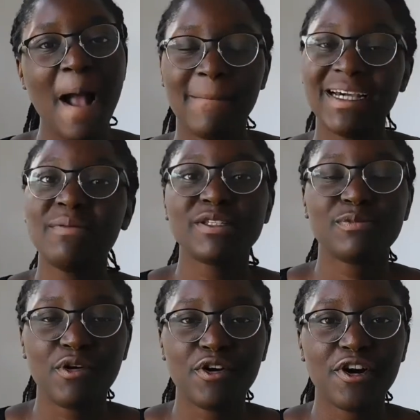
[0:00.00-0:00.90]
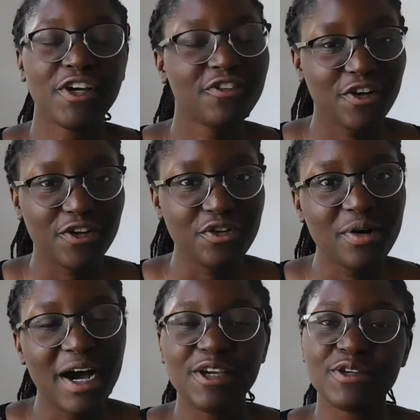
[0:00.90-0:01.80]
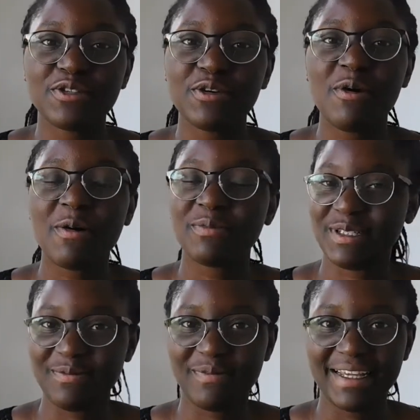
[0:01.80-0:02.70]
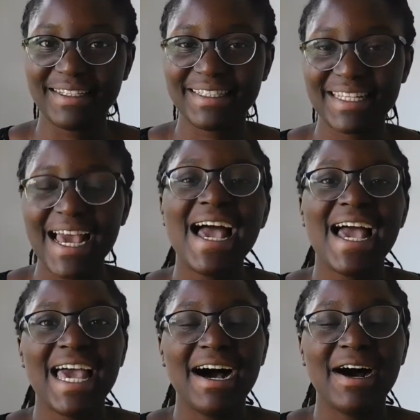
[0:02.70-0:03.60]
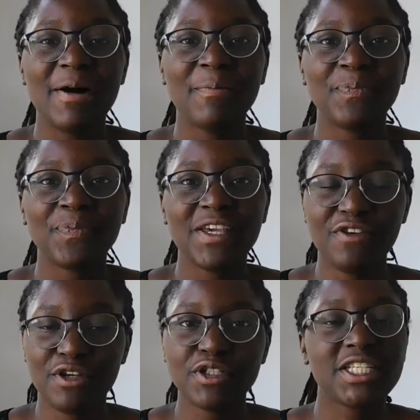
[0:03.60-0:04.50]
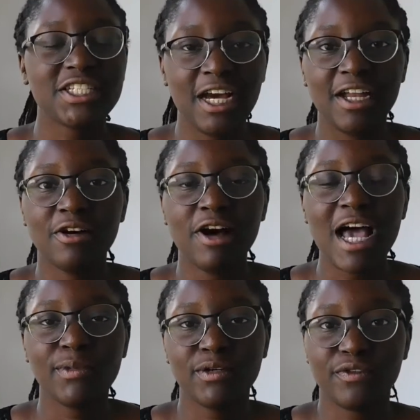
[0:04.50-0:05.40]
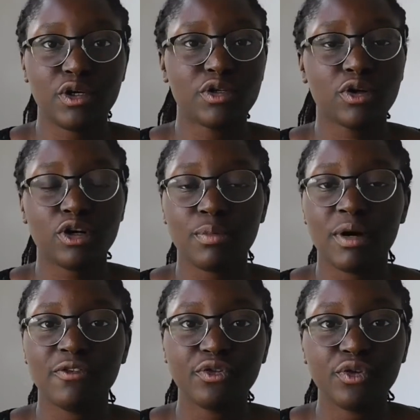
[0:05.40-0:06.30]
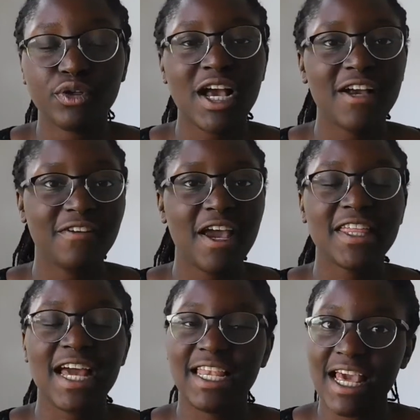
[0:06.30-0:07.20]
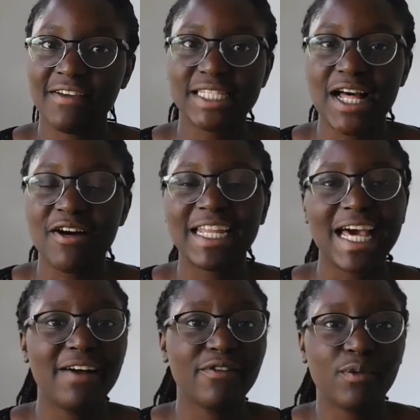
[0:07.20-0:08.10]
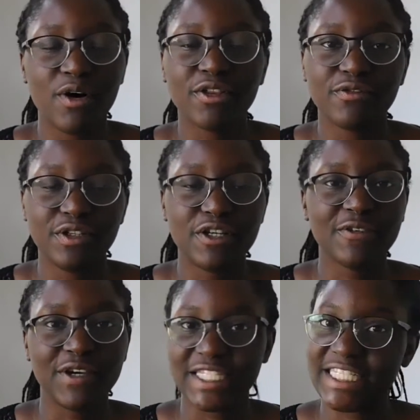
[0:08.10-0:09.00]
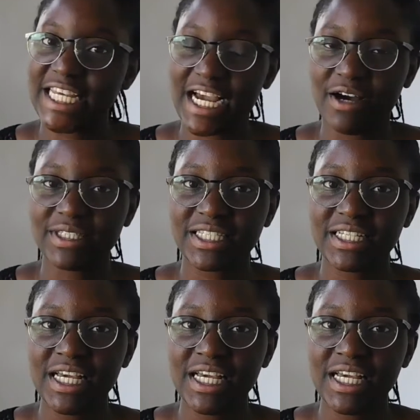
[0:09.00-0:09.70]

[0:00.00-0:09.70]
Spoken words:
My name is Moyo if you're new, and you're so welcome to SheBites. If you're new to this channel, I make videos all about food, faith and lifestyle, and I have a wealth of videos for you to check out.